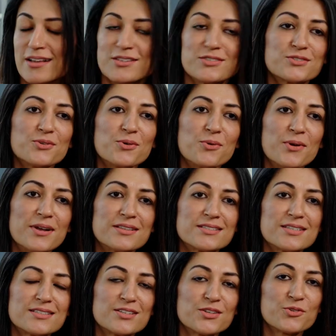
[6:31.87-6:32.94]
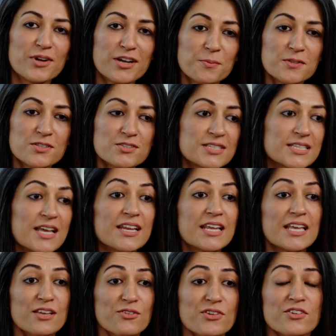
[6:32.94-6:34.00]
so it's it's incredible to see and
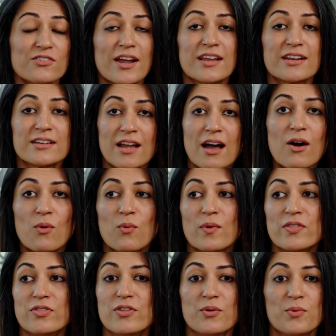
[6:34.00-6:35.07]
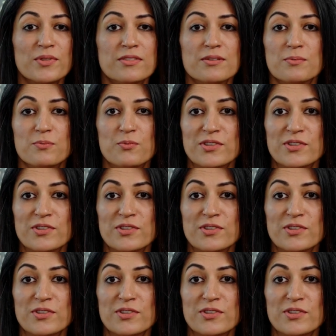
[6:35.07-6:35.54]
even right now with the with the